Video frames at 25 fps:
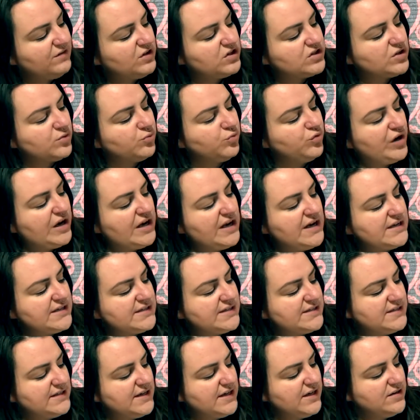There's a reading
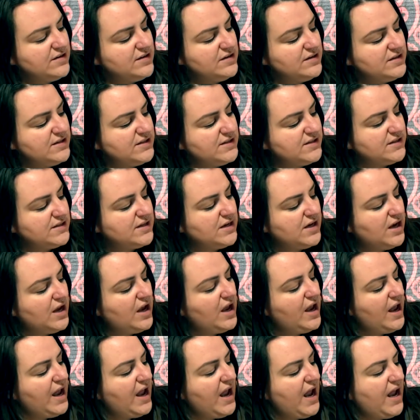skills,
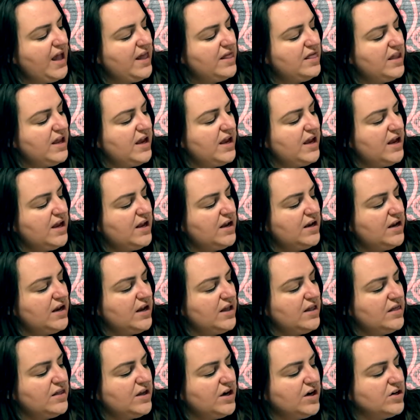and
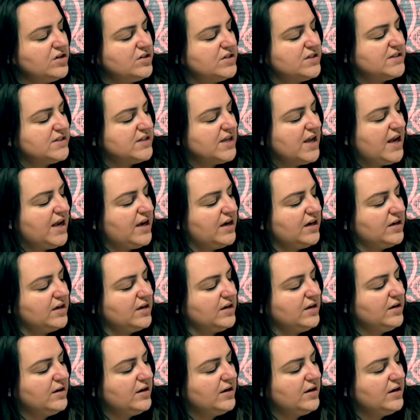then there's like